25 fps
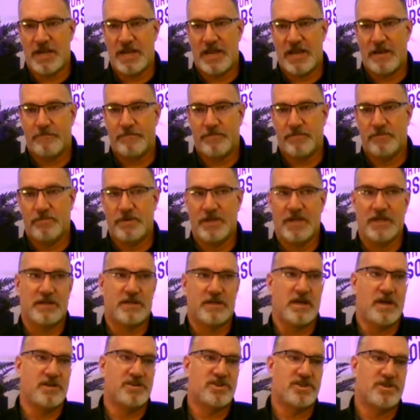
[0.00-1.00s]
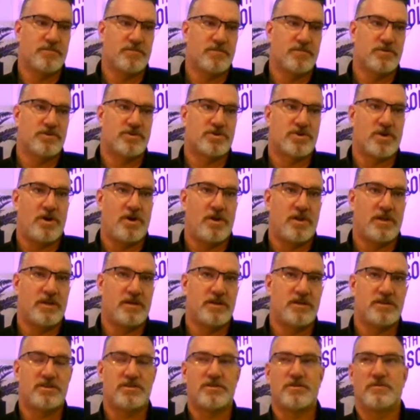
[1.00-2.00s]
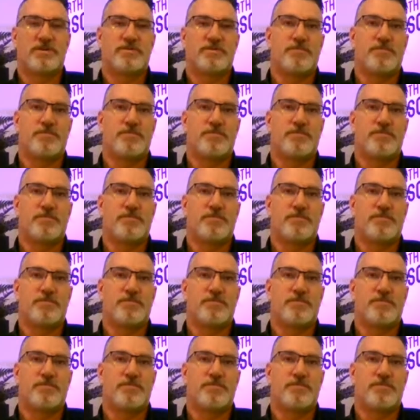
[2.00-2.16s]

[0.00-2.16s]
to happen we had customers calling us we